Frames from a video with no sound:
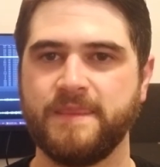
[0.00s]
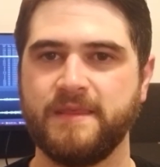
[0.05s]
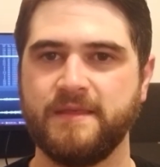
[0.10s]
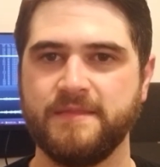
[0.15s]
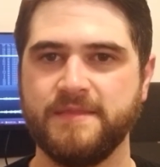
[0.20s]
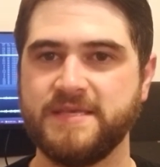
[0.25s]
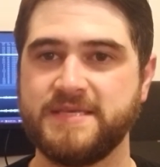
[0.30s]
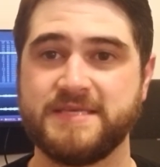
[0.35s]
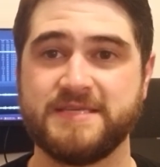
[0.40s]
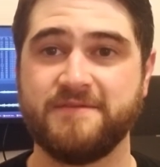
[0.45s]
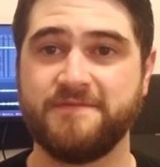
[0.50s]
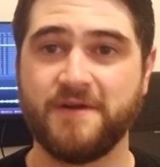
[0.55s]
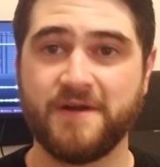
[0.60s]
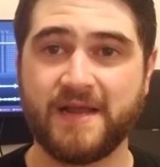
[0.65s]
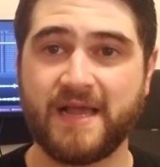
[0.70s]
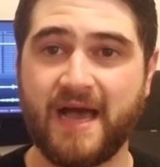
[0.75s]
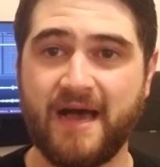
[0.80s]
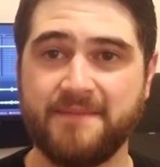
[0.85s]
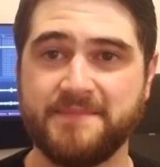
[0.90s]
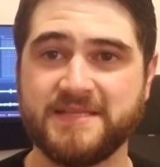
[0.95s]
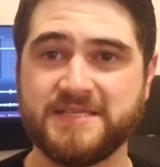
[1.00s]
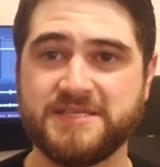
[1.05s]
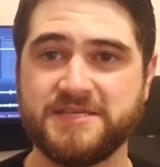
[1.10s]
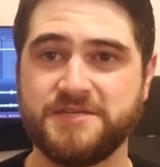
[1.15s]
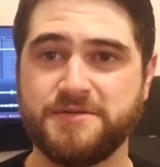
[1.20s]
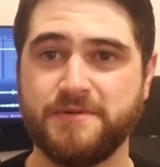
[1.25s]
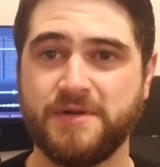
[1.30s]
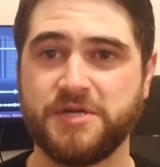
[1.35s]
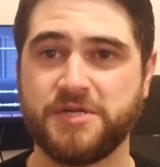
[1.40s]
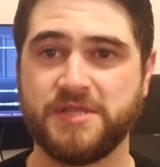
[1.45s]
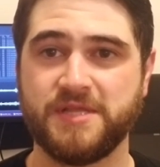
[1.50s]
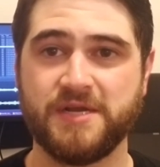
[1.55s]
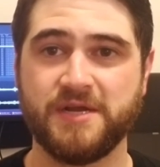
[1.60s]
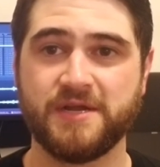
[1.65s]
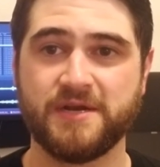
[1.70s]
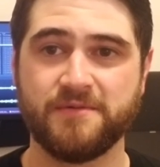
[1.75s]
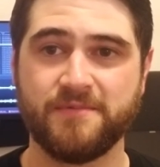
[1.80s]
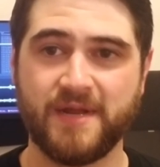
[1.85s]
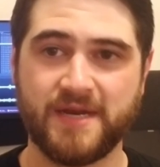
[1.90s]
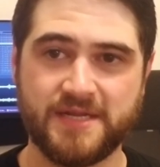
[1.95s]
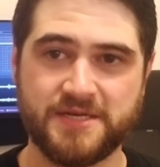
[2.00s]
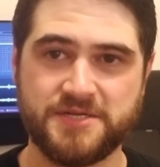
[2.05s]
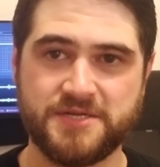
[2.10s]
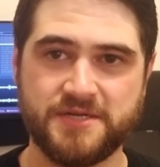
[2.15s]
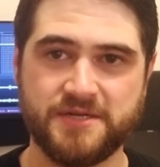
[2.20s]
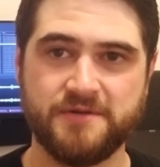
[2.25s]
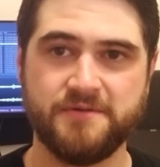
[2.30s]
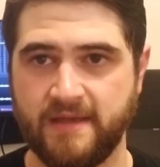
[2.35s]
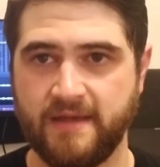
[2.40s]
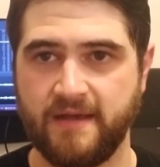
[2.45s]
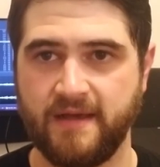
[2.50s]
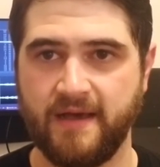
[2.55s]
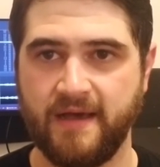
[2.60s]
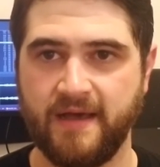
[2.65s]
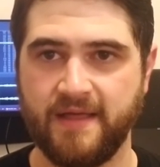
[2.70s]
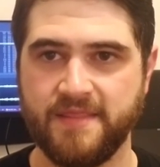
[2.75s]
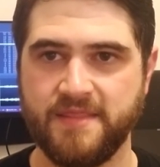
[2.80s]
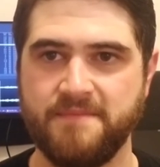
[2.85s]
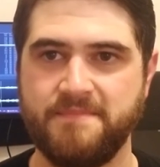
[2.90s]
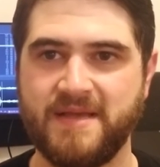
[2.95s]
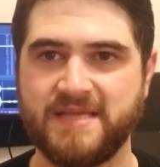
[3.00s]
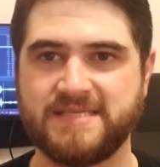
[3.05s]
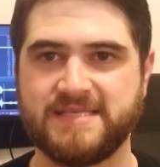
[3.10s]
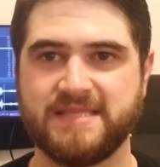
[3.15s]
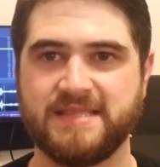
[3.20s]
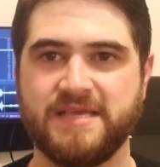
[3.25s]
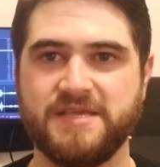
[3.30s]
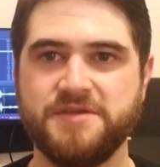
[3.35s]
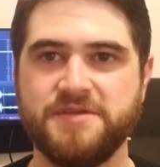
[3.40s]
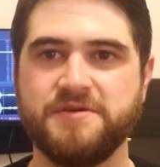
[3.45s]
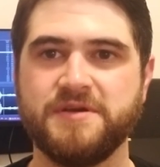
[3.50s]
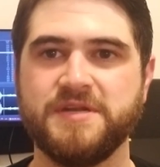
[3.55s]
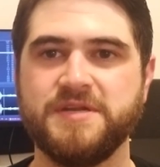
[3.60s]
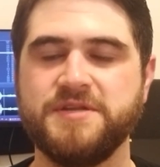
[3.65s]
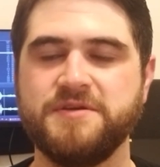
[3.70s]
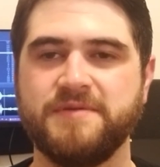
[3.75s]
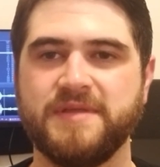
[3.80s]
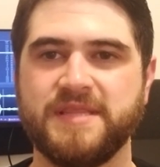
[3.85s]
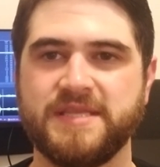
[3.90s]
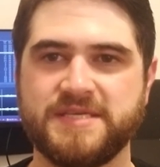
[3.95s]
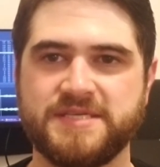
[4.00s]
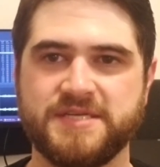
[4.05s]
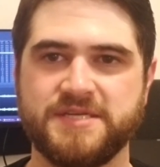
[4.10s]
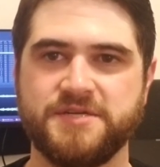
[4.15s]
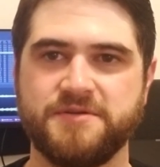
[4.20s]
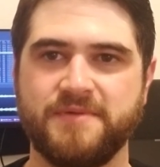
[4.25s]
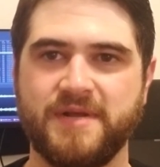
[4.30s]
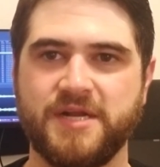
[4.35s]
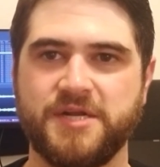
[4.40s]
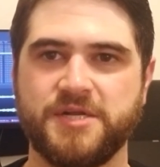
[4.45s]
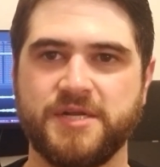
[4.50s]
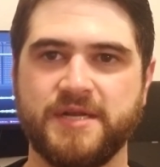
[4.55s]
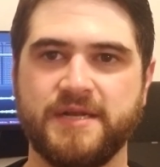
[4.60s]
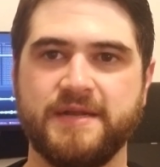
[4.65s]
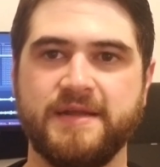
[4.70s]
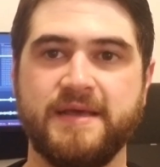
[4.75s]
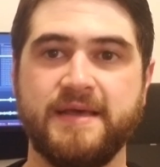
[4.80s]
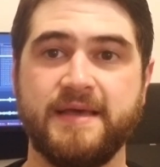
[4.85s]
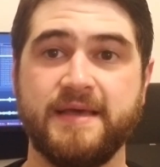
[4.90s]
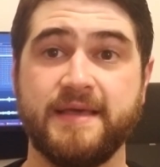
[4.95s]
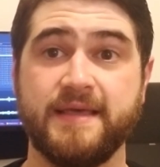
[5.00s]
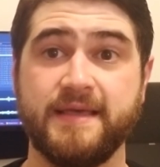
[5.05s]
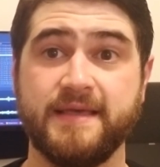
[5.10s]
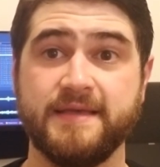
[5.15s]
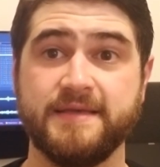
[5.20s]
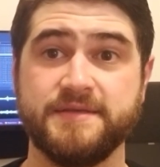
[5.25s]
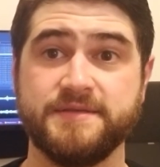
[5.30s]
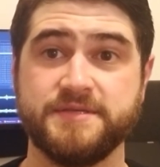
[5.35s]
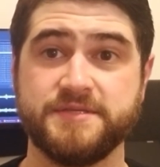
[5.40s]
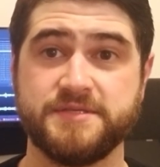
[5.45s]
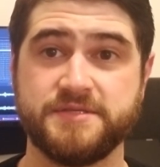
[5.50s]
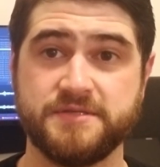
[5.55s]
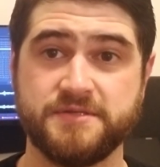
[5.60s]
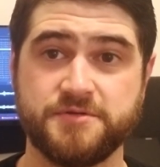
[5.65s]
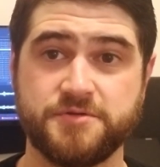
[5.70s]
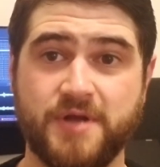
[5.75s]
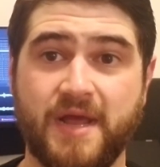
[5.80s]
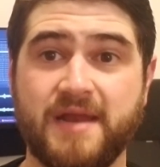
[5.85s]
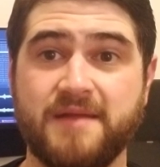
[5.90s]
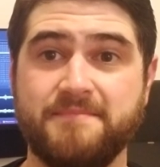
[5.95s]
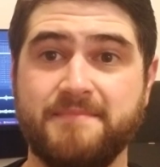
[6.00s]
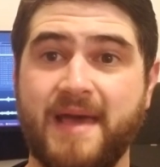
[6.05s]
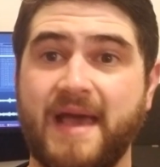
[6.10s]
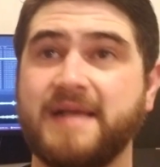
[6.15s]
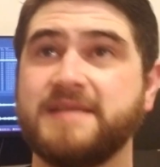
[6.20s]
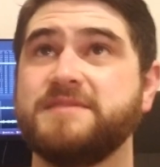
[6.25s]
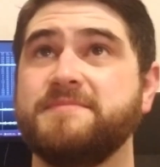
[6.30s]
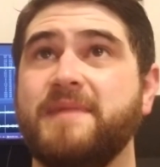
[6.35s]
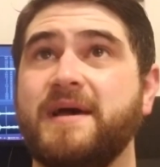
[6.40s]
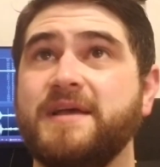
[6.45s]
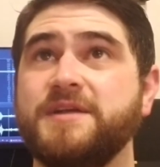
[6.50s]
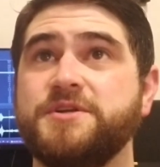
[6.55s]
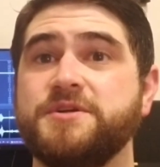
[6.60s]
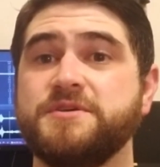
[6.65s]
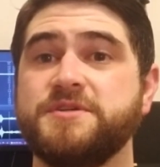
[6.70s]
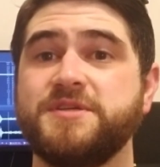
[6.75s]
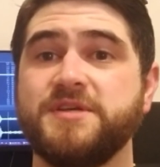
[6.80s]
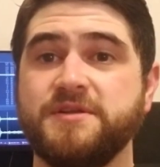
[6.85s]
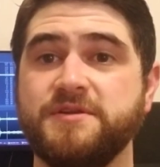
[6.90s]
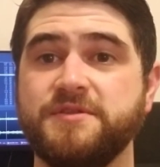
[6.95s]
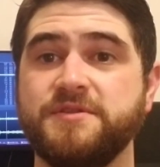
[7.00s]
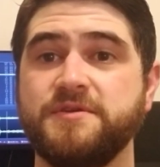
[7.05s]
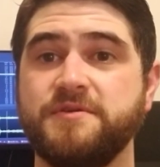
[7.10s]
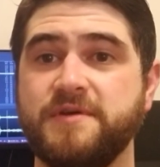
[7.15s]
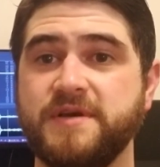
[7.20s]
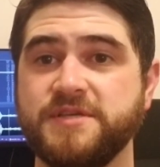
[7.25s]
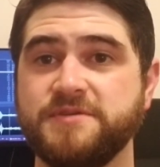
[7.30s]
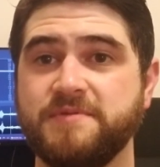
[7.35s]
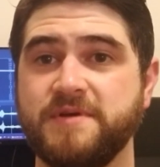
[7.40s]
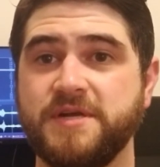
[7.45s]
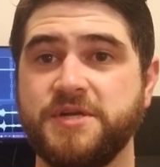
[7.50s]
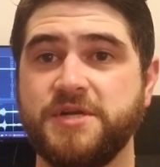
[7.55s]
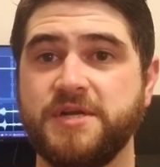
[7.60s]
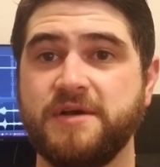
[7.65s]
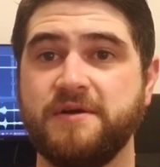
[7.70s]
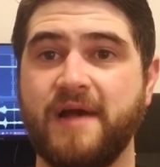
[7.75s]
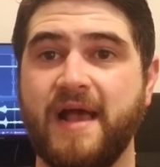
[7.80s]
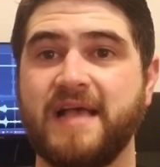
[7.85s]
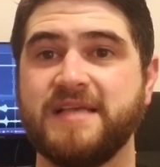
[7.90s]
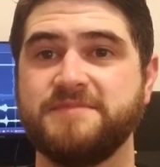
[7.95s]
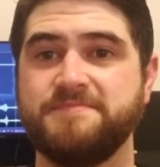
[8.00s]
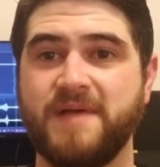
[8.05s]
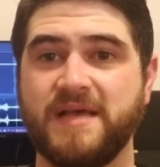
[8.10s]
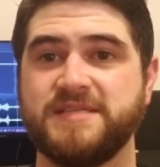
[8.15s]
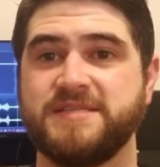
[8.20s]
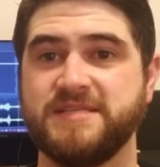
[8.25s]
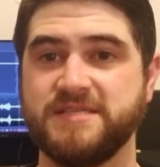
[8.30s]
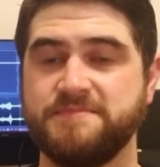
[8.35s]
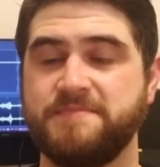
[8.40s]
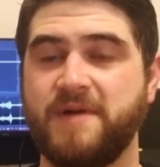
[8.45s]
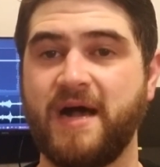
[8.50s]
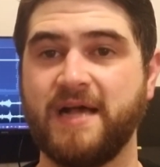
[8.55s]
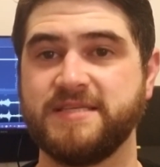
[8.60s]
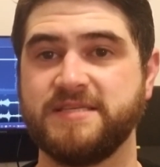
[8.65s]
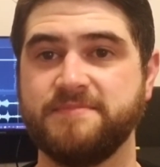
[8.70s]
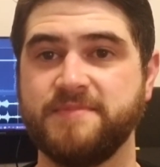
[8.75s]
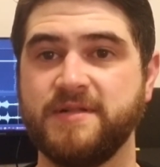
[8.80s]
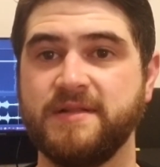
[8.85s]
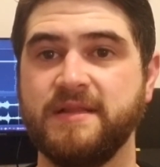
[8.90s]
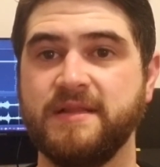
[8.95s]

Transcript: This is a very common situation that you're going to run into. The best thing that you can do in this situation is try to maximize your signal-to-noise ratio as best as possible.